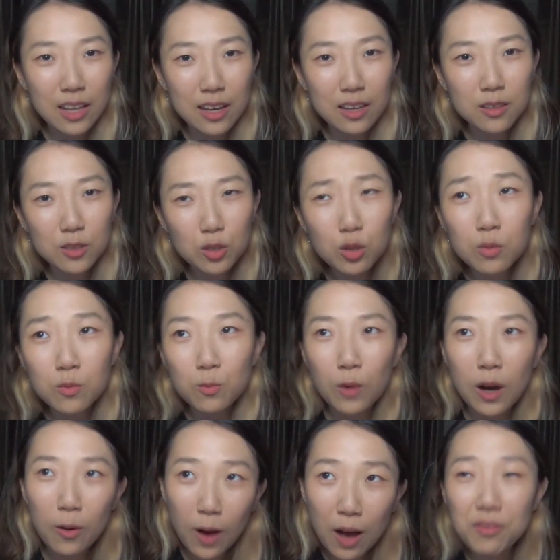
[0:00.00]
like, so
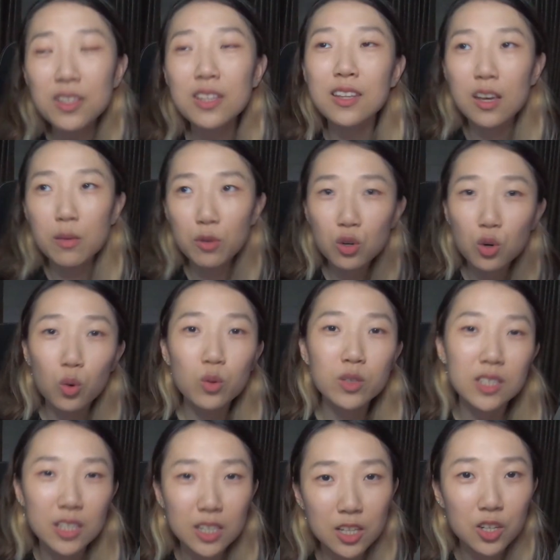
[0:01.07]
after the table
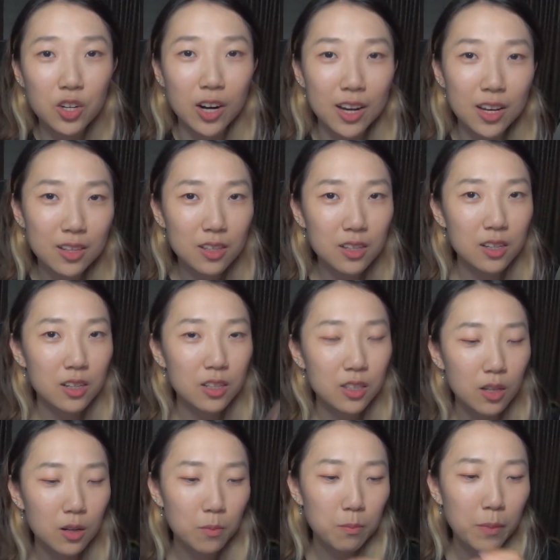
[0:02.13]
goes in, right,
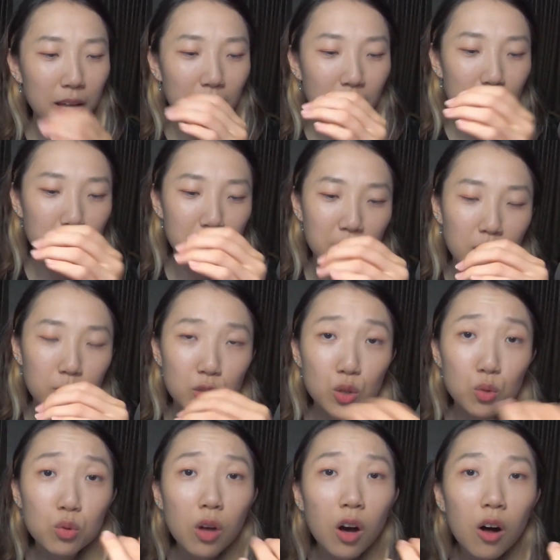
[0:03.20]
the mic arm becomes
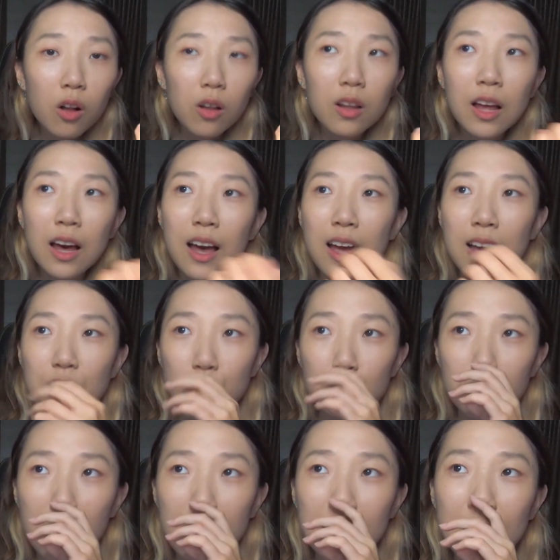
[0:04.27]
too tall,
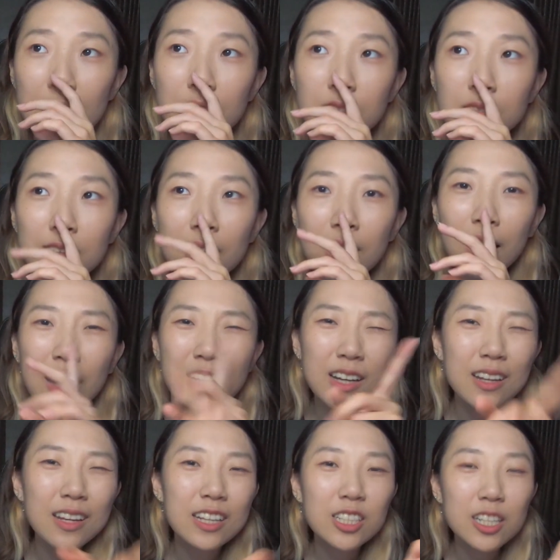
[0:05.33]
so I can't
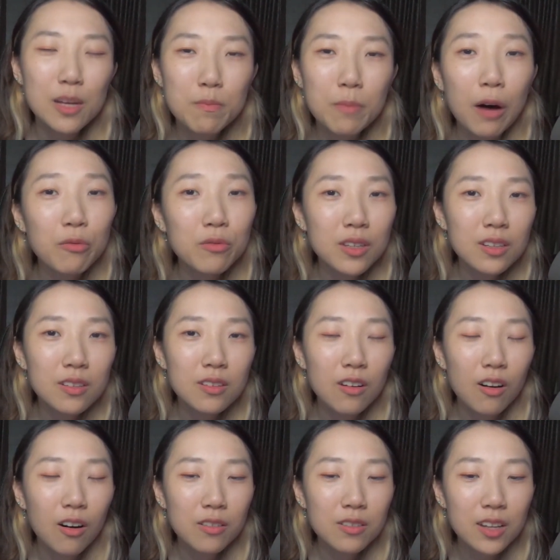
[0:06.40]
actually mount it
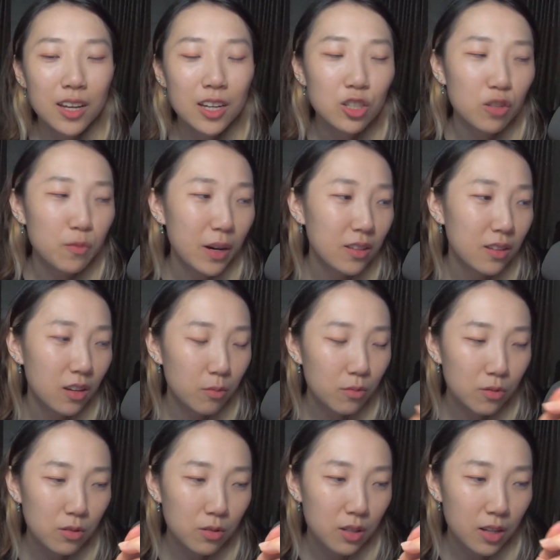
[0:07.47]
on the edge of my
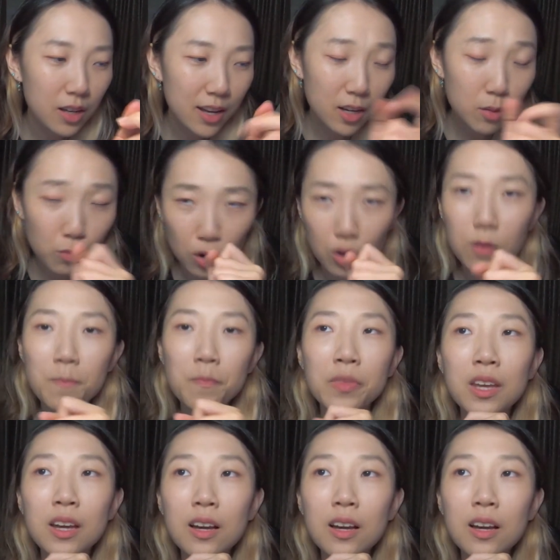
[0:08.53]
table anymore.